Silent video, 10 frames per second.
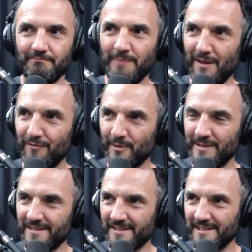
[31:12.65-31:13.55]

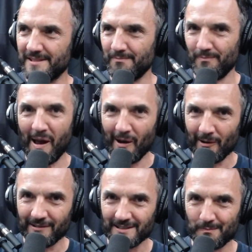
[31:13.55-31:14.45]
petfluencers, pet
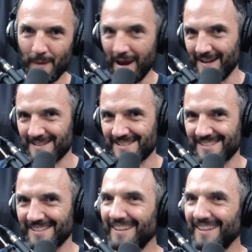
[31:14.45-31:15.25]
owners, pets